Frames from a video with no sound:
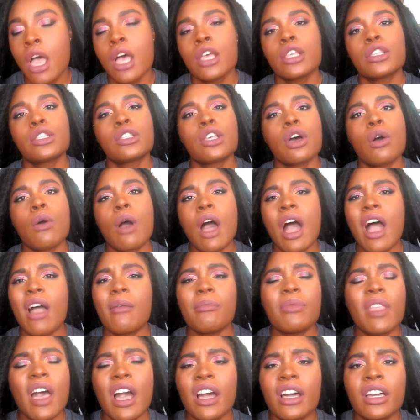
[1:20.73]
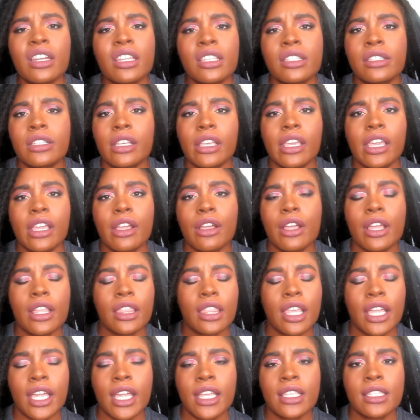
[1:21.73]
So I'm not going to sit here and,
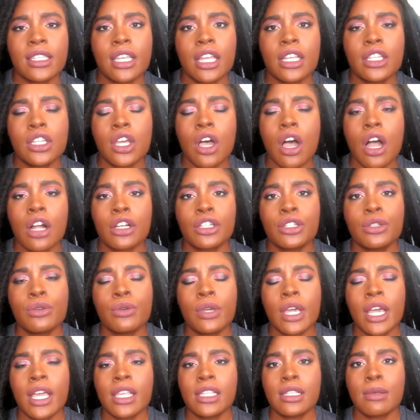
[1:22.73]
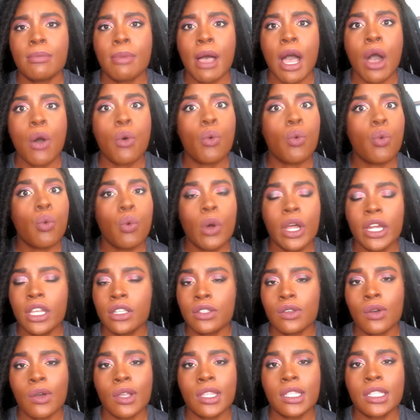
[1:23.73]
like I said, talk to you guys about what
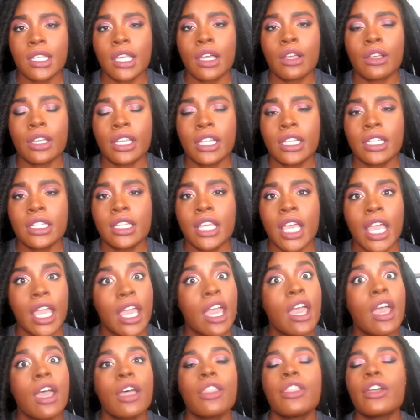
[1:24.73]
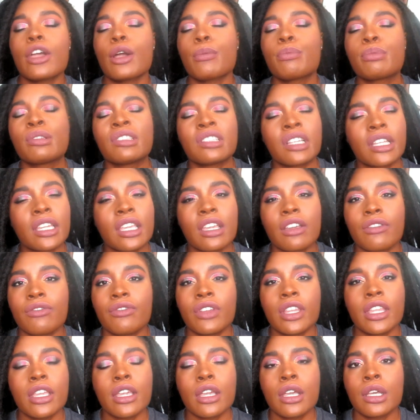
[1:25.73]
is on sale each day. There are plenty of
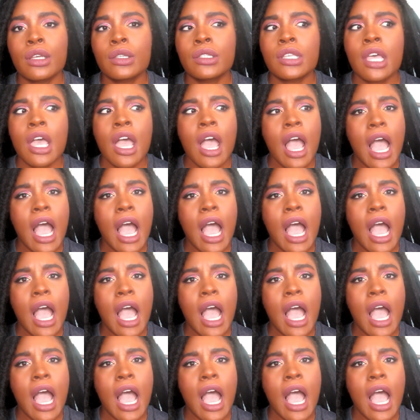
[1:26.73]
videos.